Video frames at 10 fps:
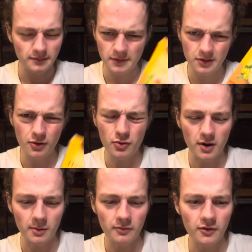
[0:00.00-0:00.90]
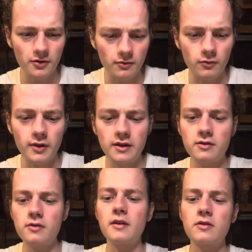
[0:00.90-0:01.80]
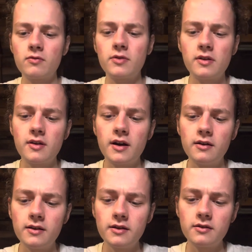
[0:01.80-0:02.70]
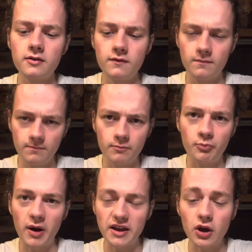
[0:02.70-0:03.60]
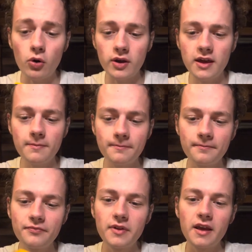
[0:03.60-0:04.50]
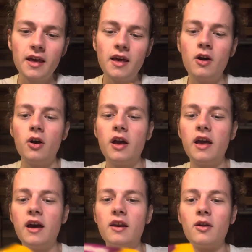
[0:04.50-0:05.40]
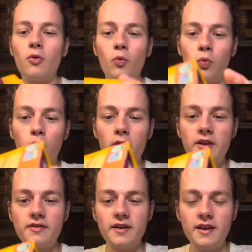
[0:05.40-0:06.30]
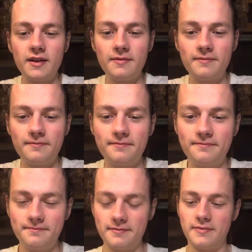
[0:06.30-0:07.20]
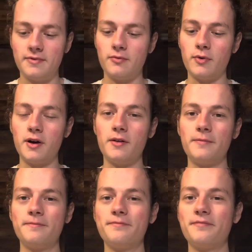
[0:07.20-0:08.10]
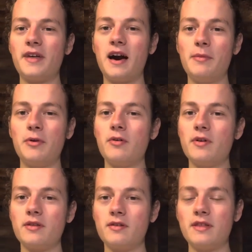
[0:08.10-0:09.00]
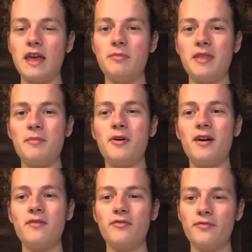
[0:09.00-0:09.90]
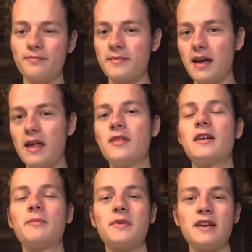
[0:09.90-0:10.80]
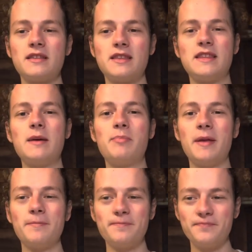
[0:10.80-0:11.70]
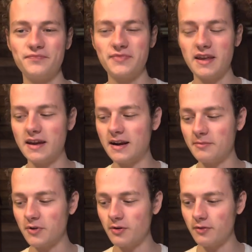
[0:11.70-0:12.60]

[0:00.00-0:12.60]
Throat comfort. Well, that's what the title is, by Yogi. And what is in it? Well, I'm going to name them off, and then I'm gonna sip it, and